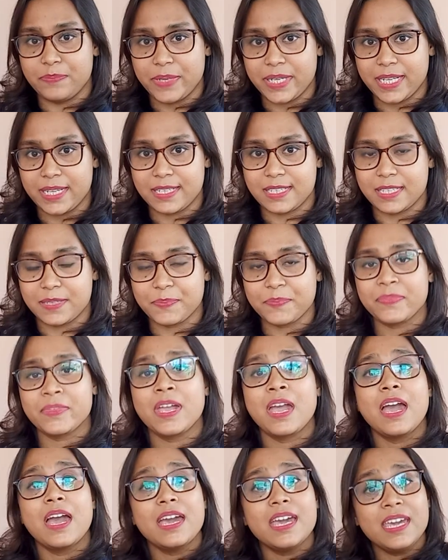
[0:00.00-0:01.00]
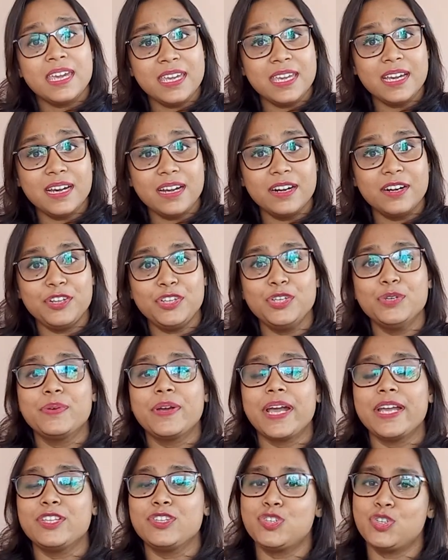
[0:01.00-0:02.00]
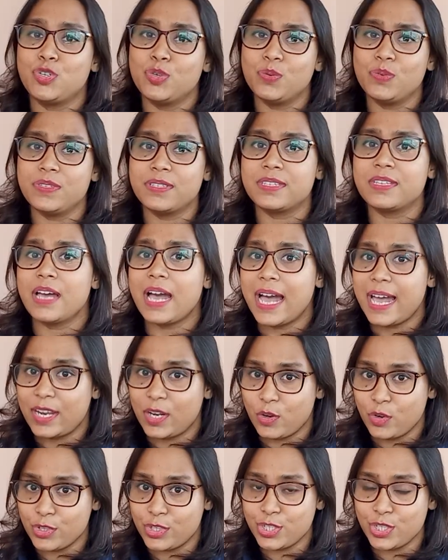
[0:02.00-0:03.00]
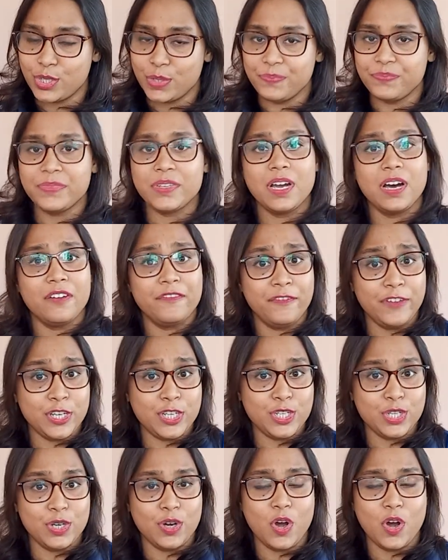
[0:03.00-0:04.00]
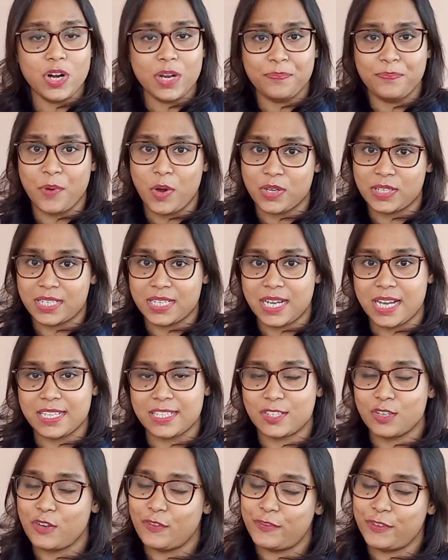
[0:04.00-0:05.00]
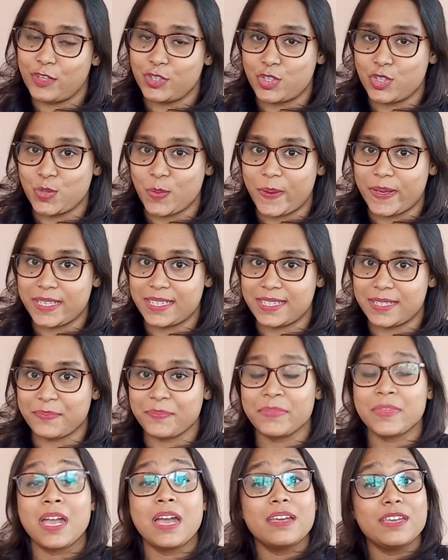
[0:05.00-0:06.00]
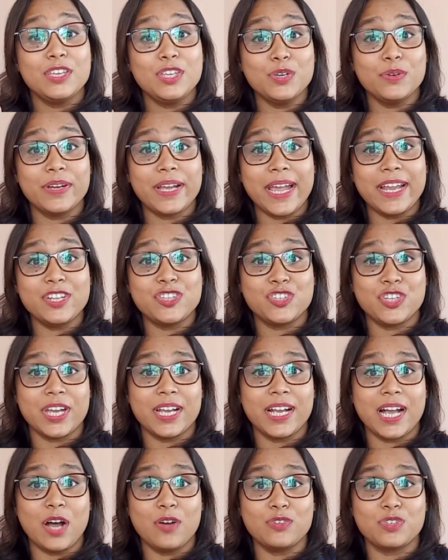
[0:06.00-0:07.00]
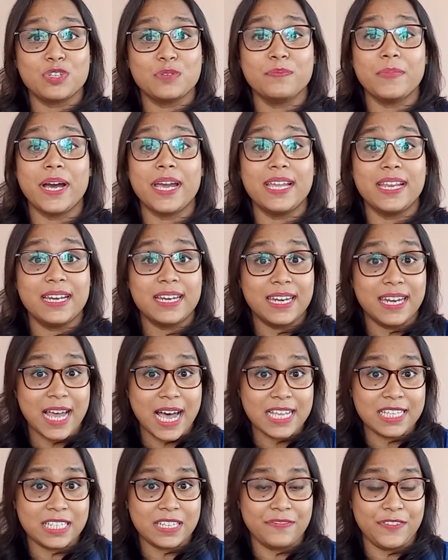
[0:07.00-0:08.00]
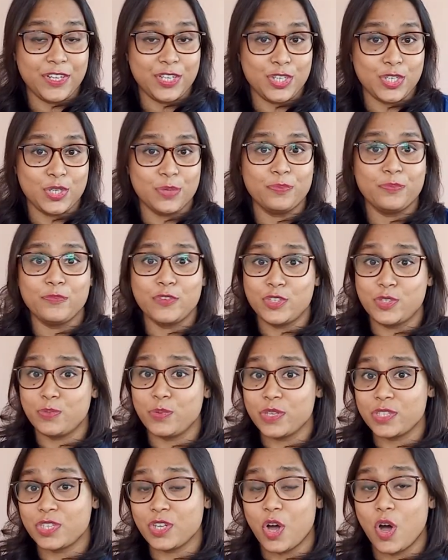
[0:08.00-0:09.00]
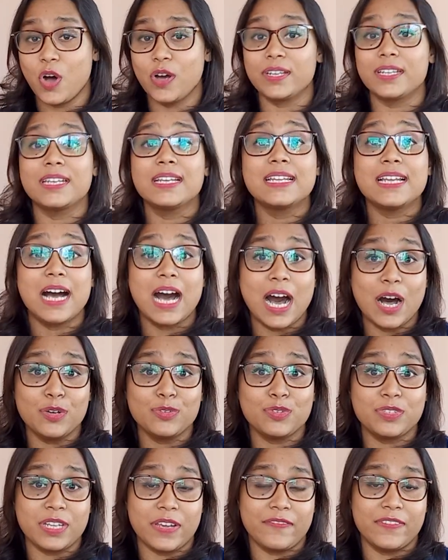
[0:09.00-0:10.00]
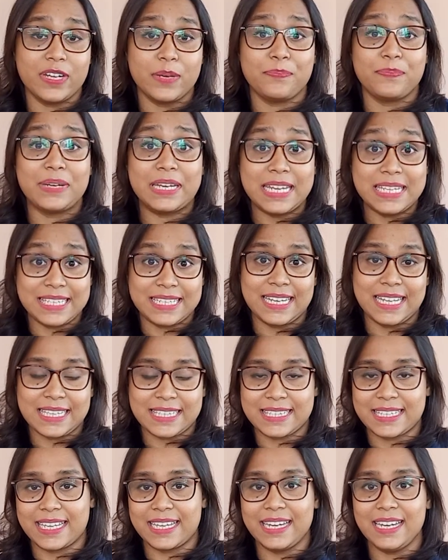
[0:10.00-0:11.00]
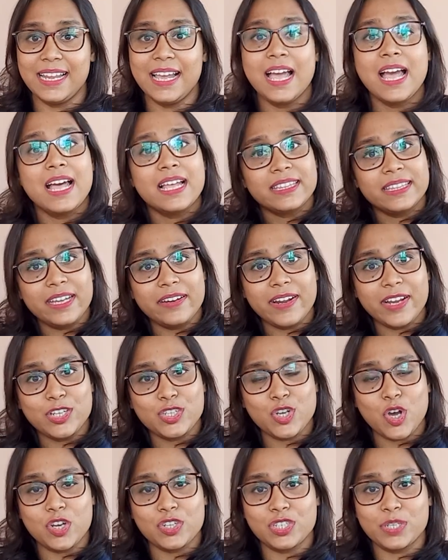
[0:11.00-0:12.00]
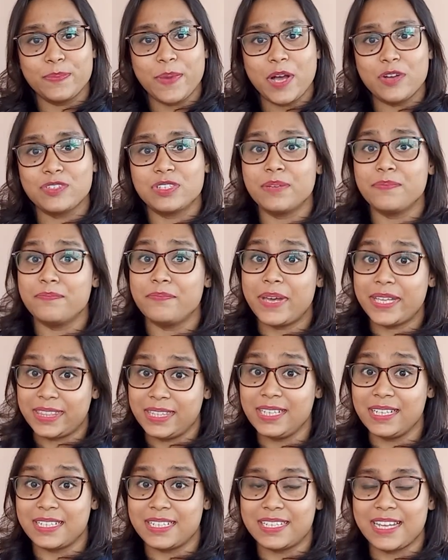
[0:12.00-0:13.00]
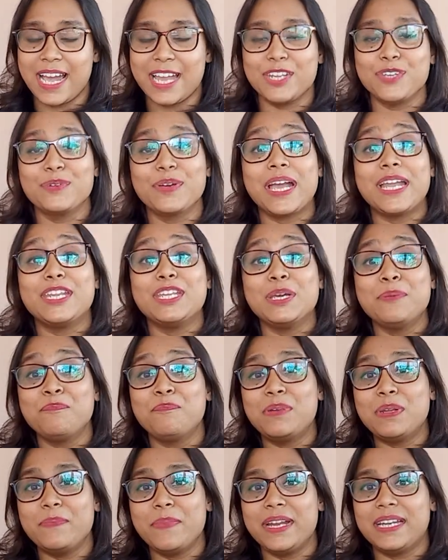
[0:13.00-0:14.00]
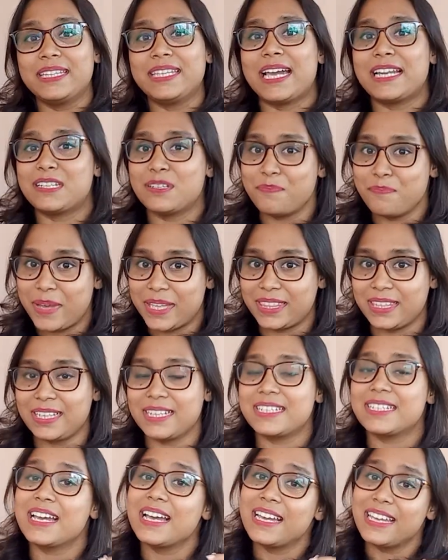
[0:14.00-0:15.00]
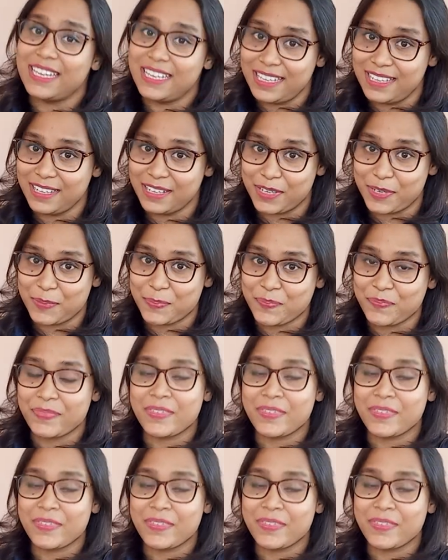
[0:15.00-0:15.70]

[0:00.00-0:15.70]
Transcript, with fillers: minutes. Here you can choose an audio, a video or a podcast of your choice. You can check out my last video, which was on how to develop listening skill. There I talked about a method and you can implement that method here.